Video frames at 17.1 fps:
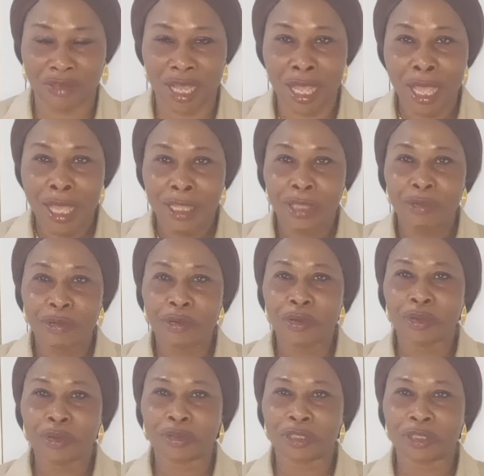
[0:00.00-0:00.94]
They will go to
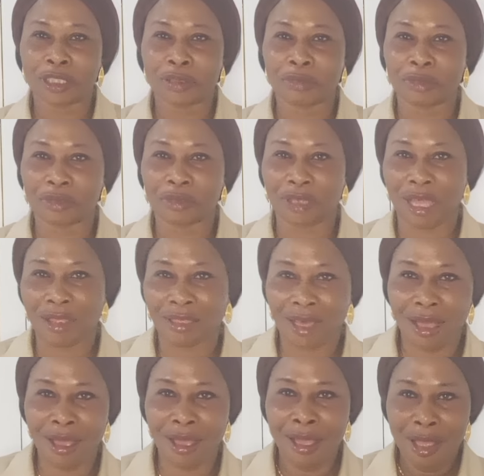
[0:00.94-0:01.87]
gym together.
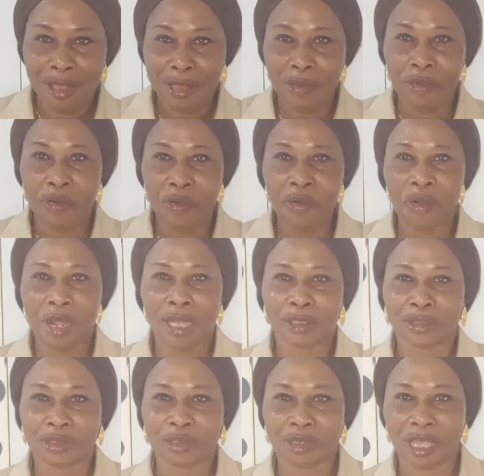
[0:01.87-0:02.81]
They will hold hands
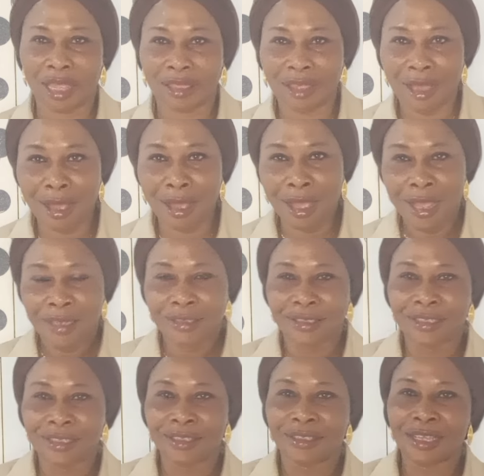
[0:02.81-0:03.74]
together. This,
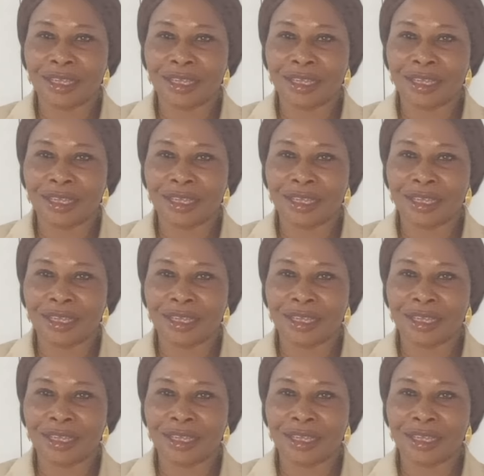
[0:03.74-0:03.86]
that, the